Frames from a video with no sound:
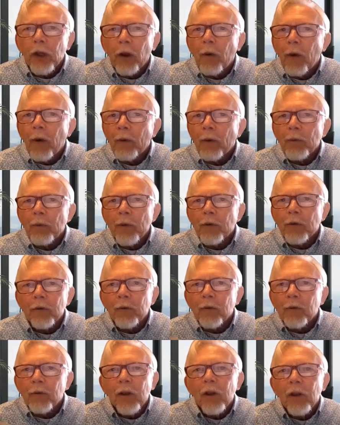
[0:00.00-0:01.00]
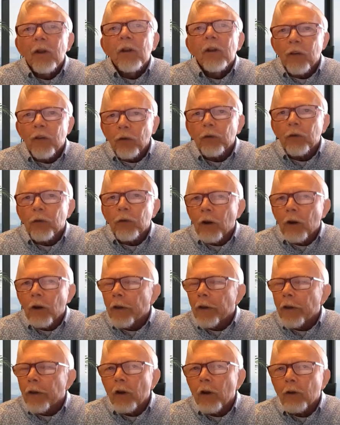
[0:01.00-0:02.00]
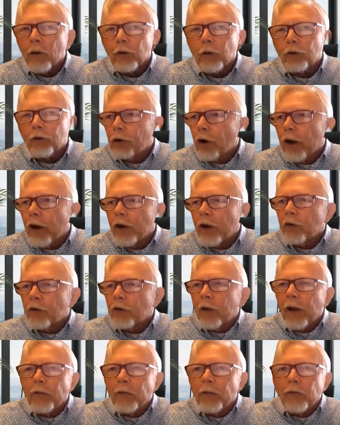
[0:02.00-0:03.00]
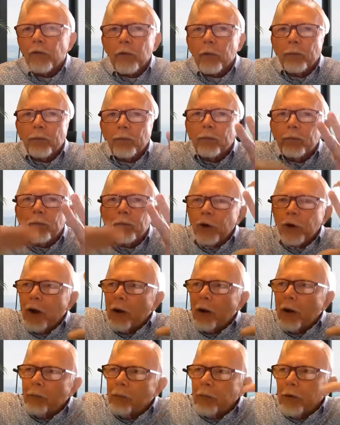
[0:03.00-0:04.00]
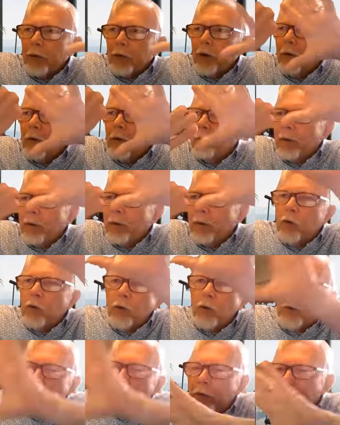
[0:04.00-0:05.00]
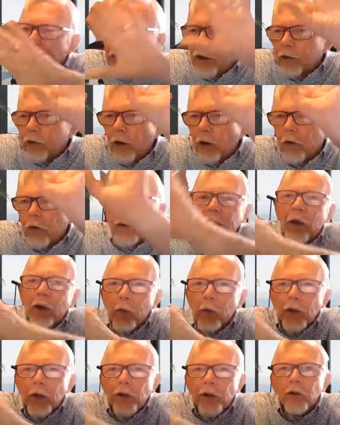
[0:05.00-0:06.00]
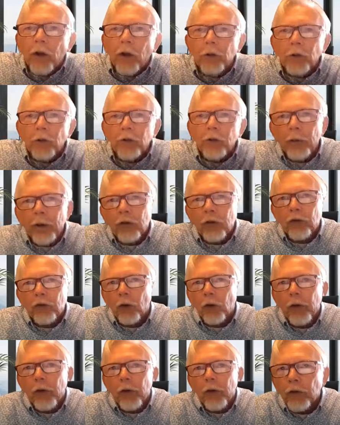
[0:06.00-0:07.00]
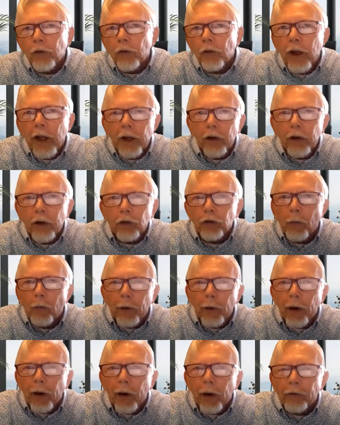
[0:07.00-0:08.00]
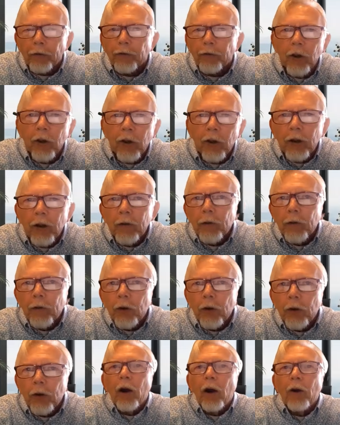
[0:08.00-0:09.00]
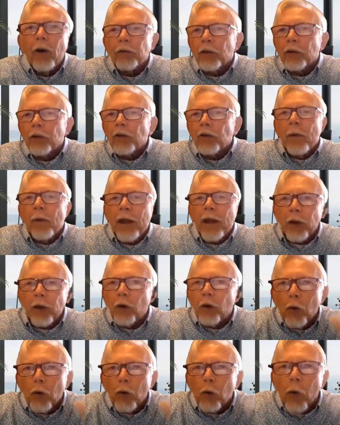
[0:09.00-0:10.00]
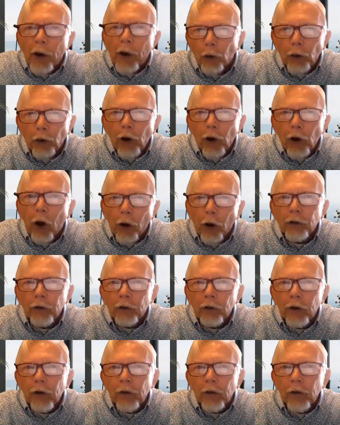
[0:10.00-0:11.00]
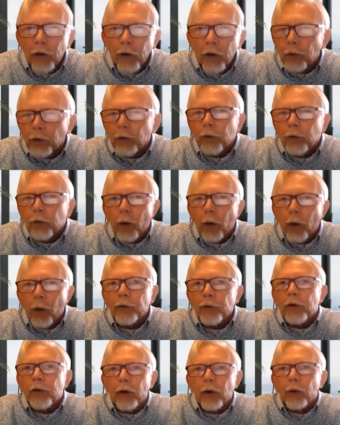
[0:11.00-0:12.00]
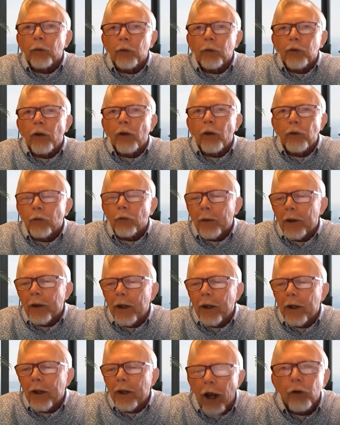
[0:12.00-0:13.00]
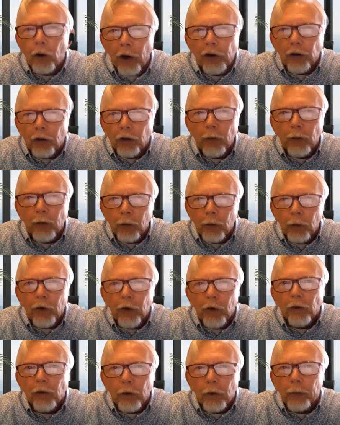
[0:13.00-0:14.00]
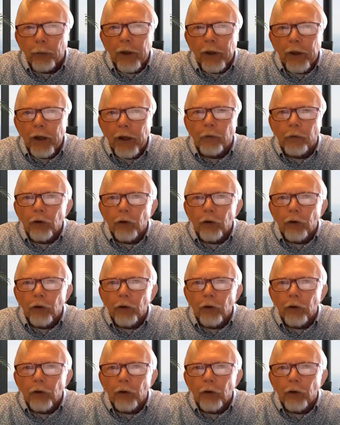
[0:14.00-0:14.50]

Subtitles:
I mean, just, the local traders would have to put up, big wooden things over their windows to make sure they still had a shop left, after it didn't matter who won or lost. This was what was, it was going to be aggression was going to be the